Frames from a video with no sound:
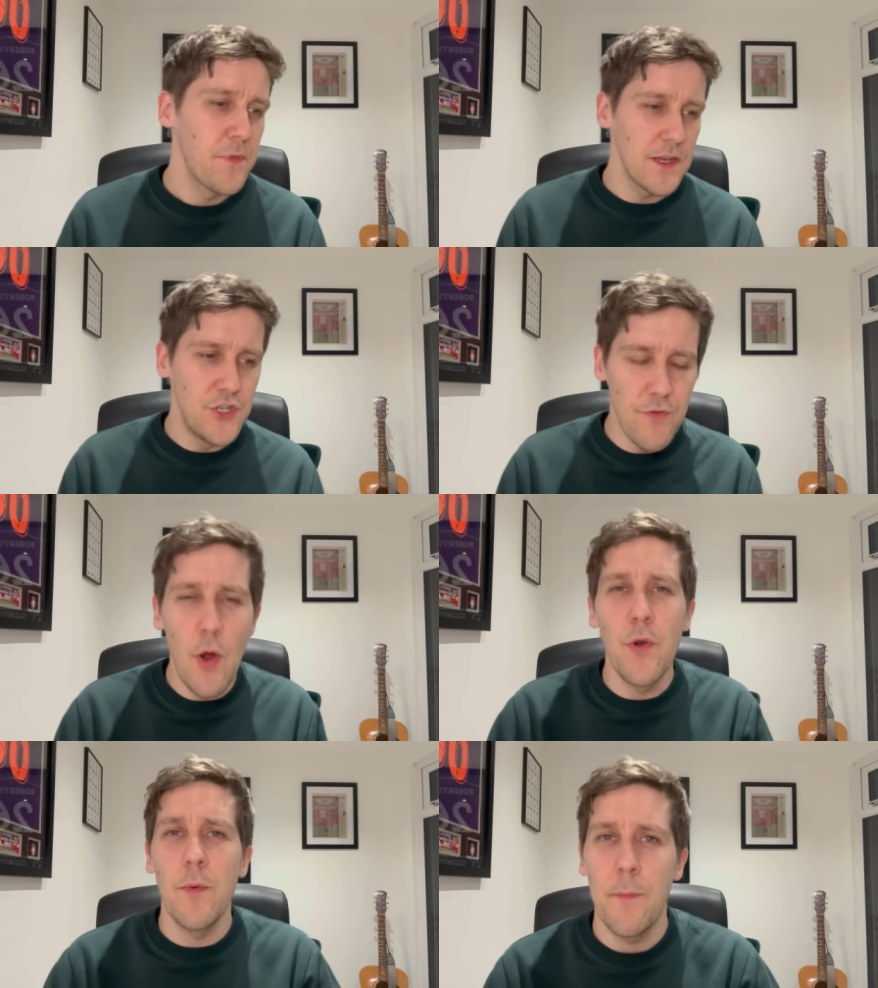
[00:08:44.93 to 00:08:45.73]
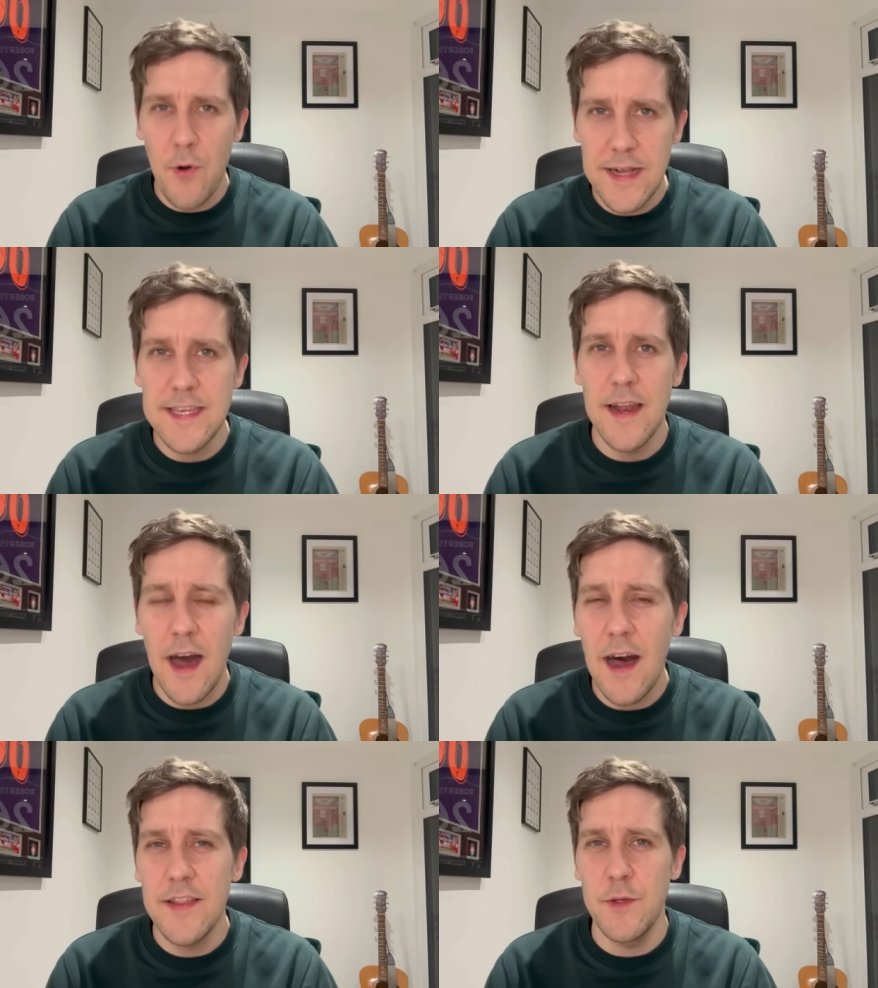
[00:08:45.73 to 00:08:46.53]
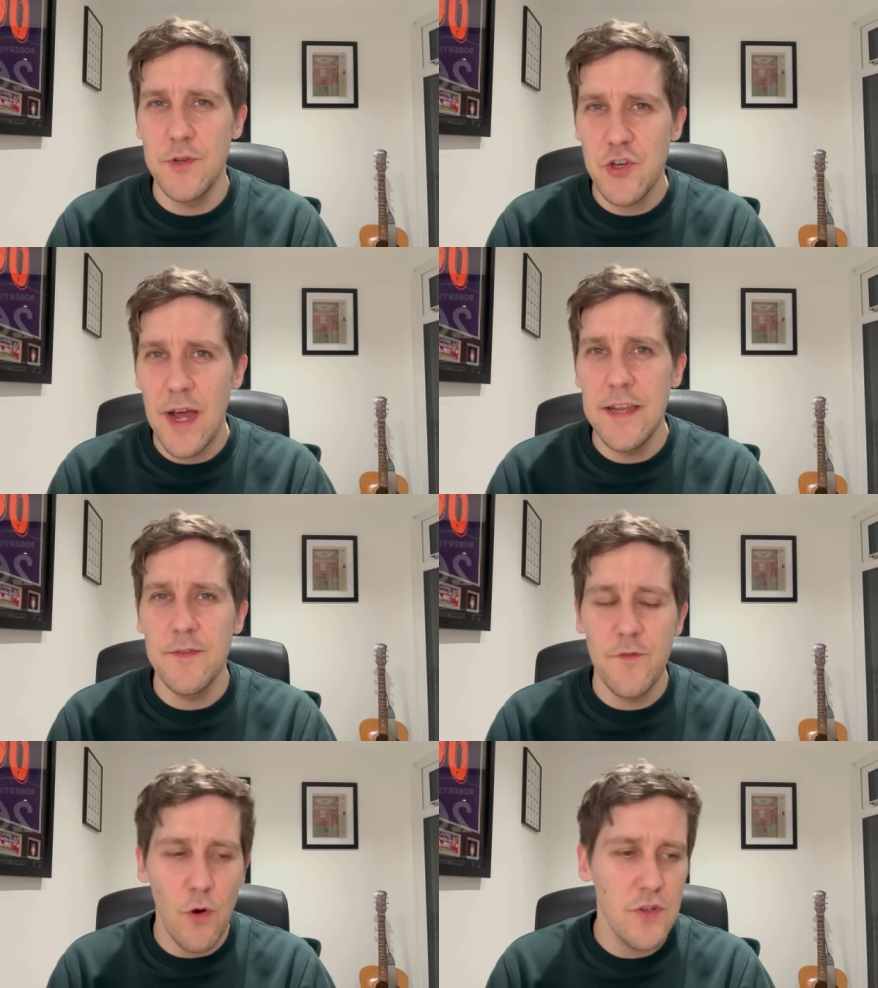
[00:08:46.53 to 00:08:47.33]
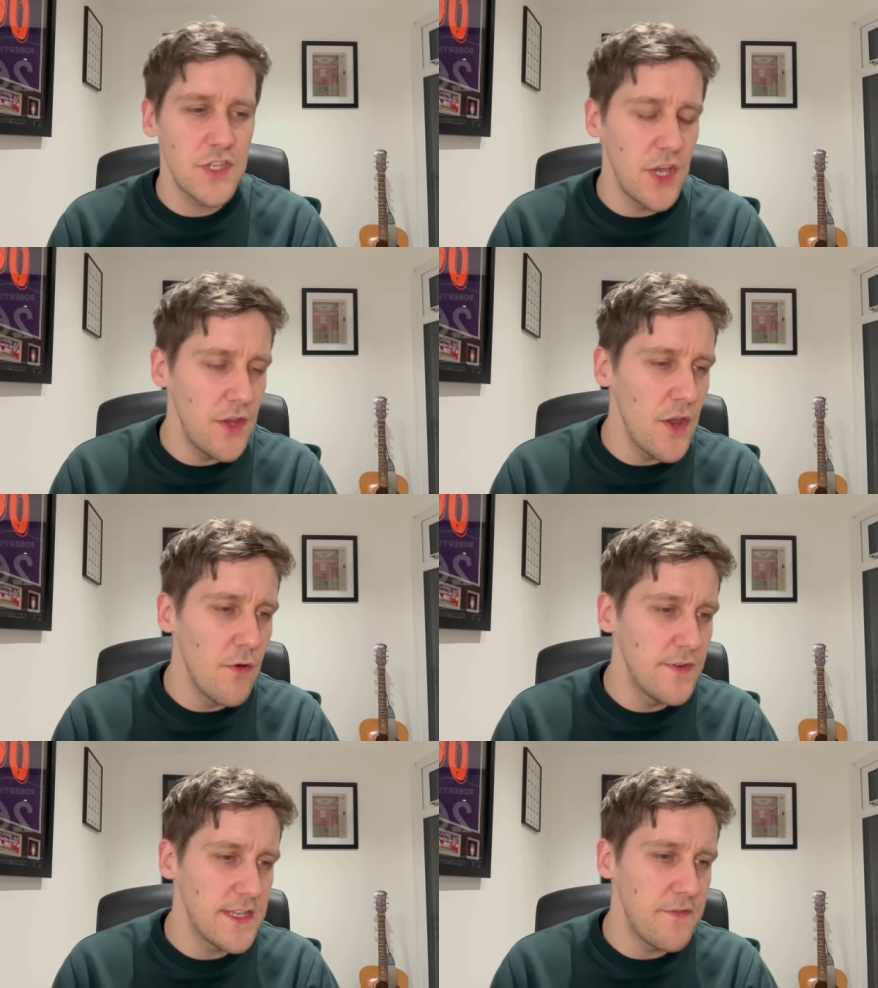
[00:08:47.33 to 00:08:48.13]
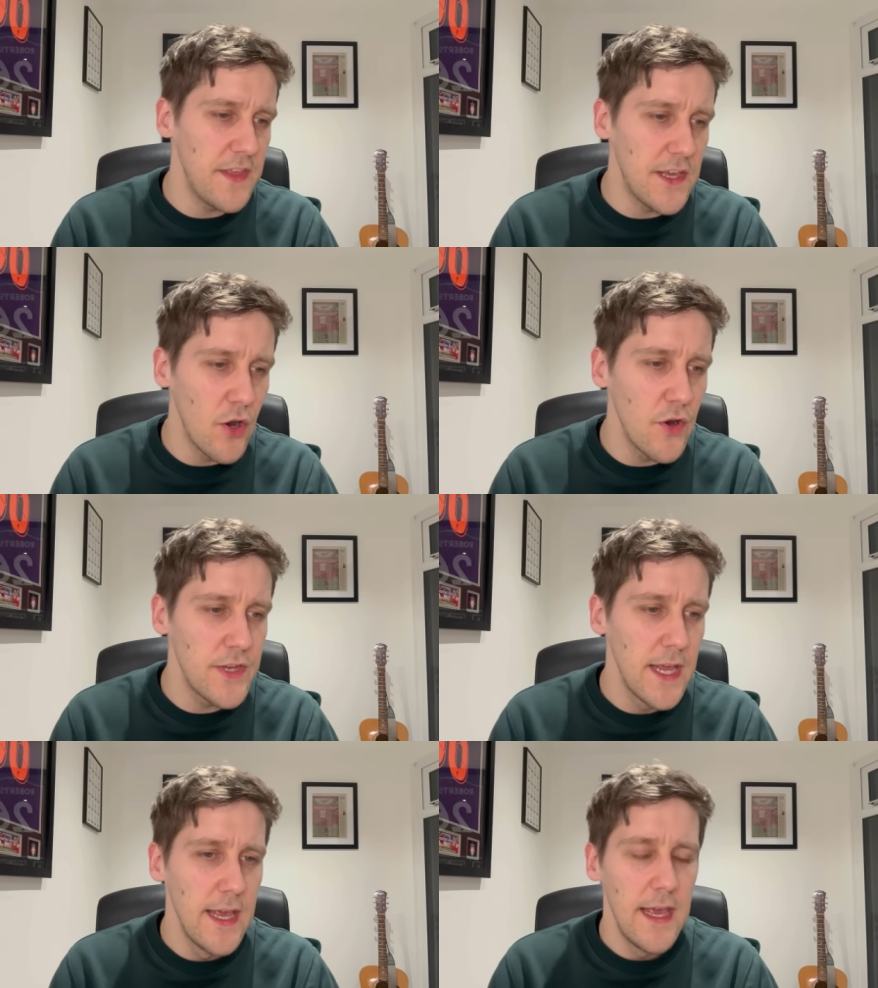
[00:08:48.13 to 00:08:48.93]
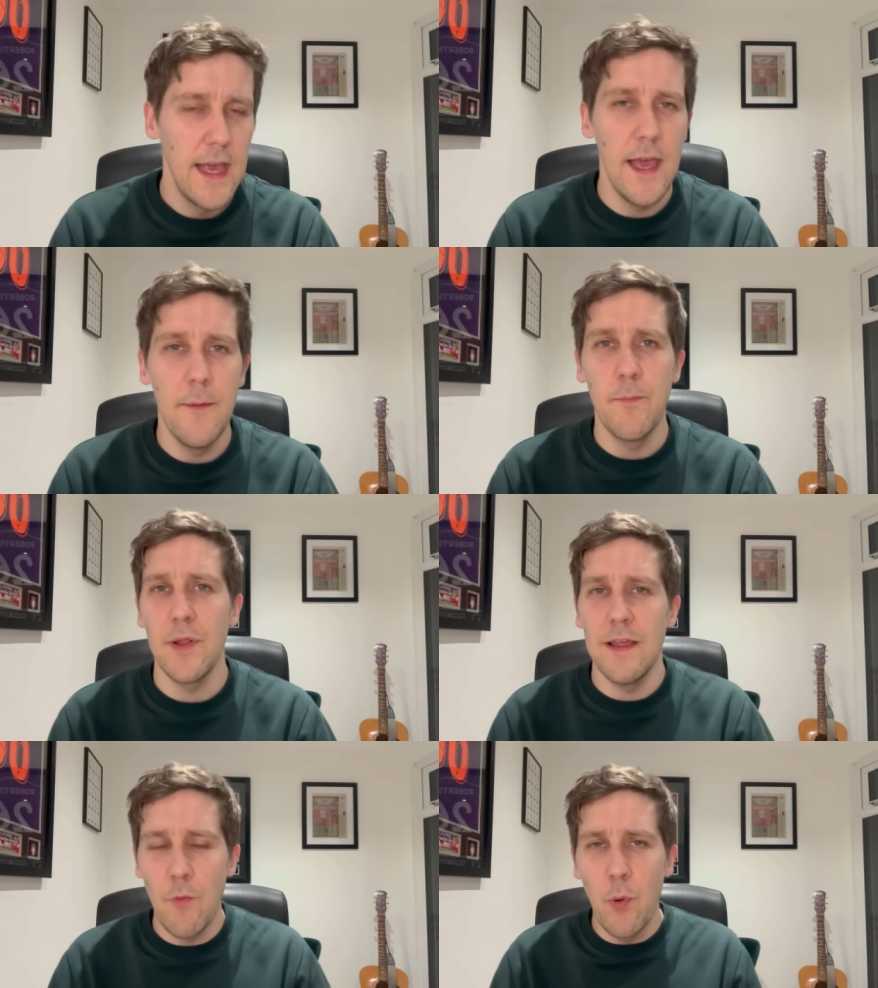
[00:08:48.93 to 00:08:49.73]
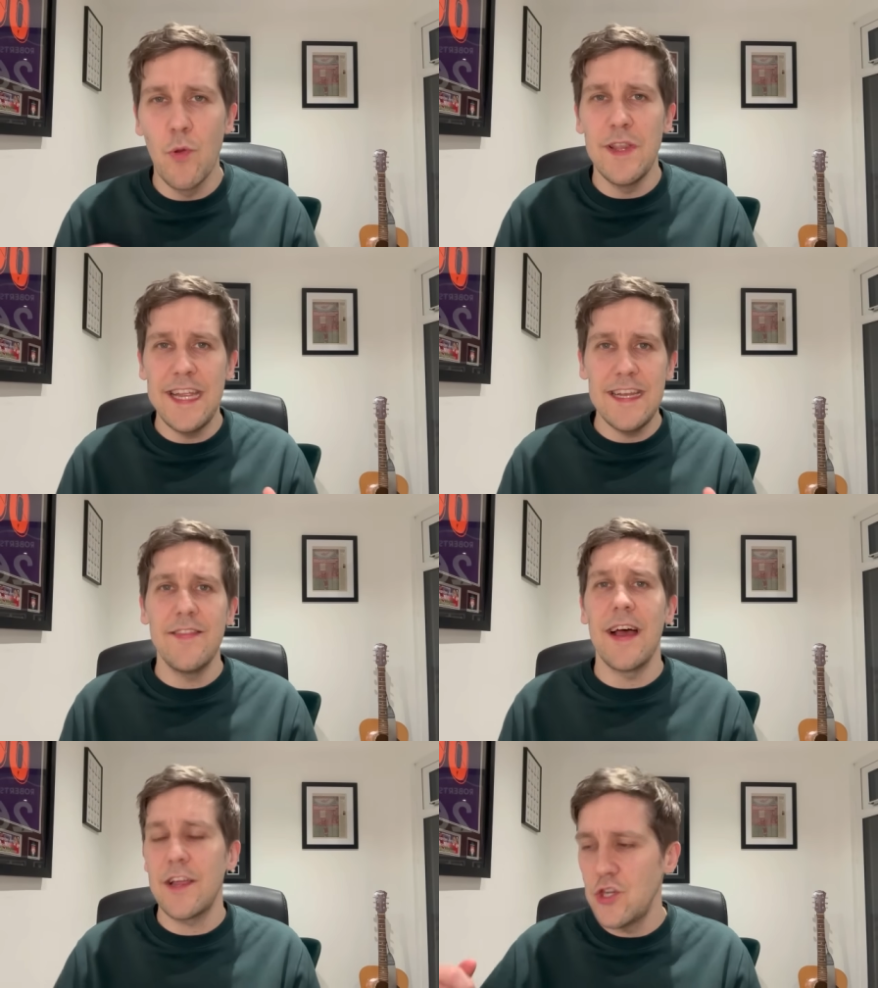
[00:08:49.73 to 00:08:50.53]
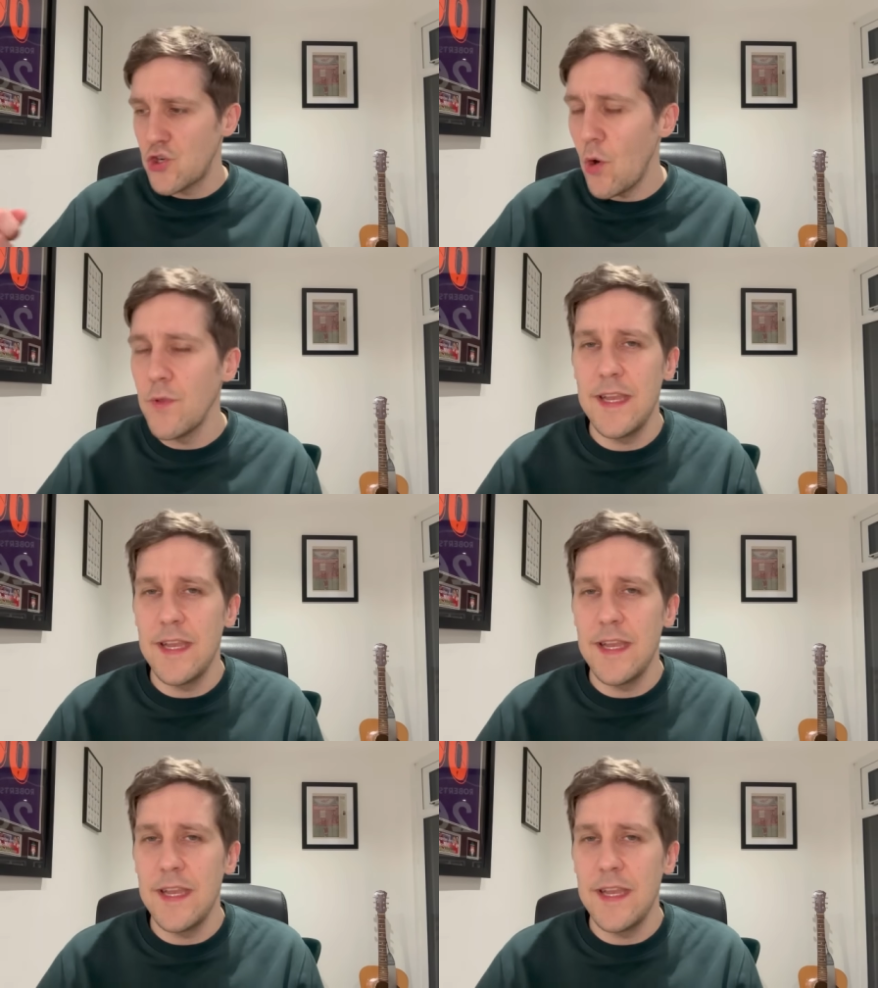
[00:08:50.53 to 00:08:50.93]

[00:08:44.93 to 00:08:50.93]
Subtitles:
Girona were pressing hard, they were trying to force turnovers if they could, but Liverpool needed that control.